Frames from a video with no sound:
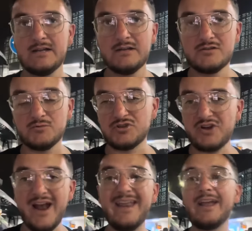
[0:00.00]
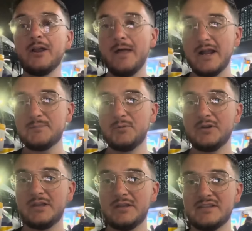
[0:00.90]
So we're trying to get on that, but
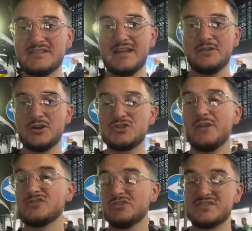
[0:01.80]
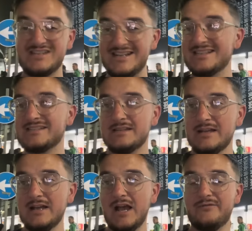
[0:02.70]
they're saying they're not sure if there's enough seats
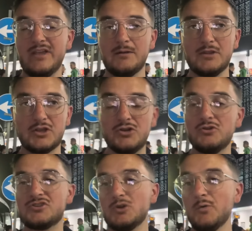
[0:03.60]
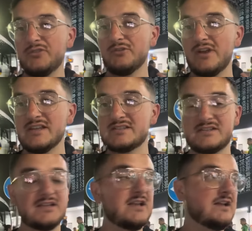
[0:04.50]
available on the coach. So hopefully there
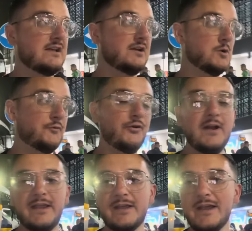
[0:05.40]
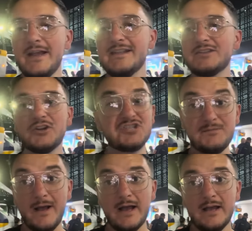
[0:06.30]
is. And hopefully it's a lot
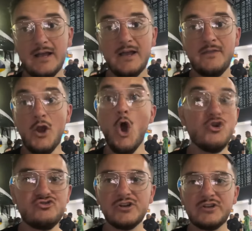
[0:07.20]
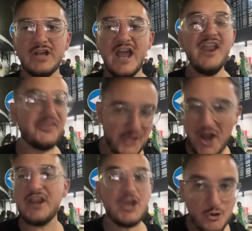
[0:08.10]
cheaper than
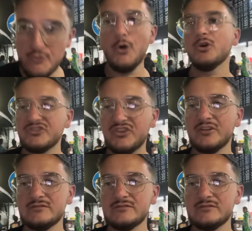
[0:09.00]
€130.